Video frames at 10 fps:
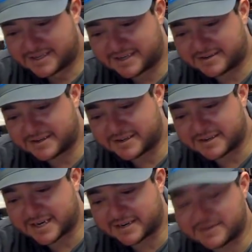You
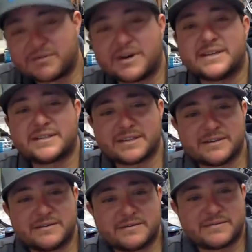go down to Quan
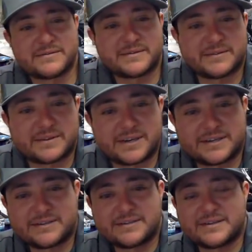Su
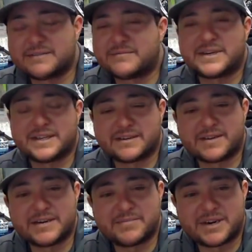or, you know, one of the
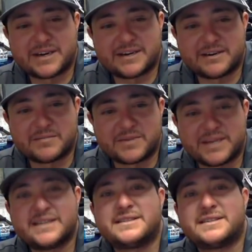great pond
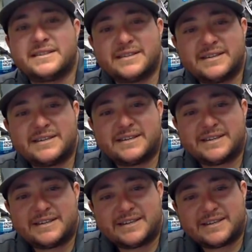openings,
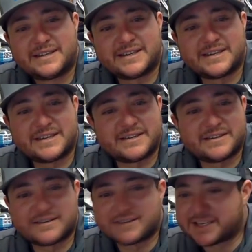and you
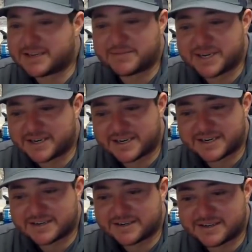just keep hitting
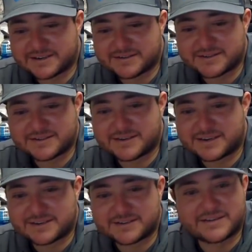it, you
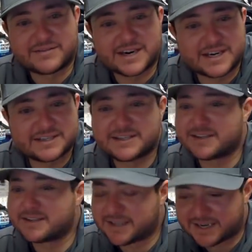know, sunrise,
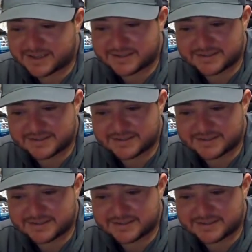sunset.